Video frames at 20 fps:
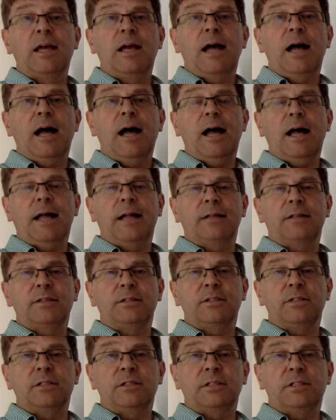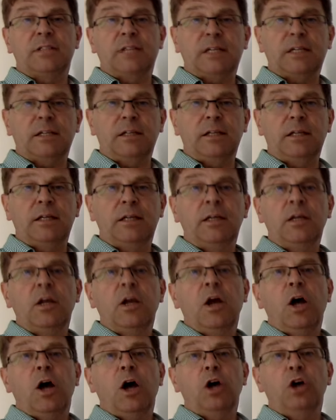And
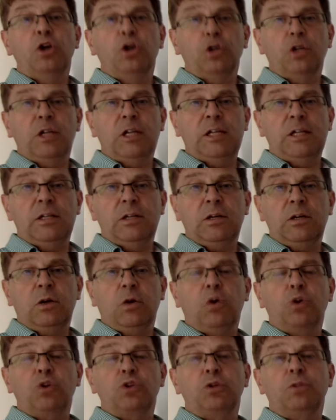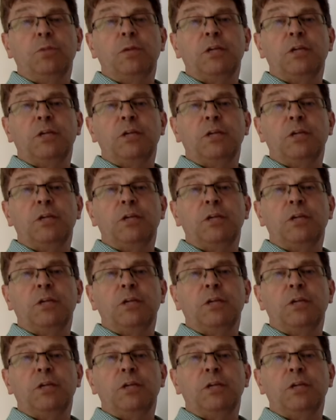secondly, a good leader also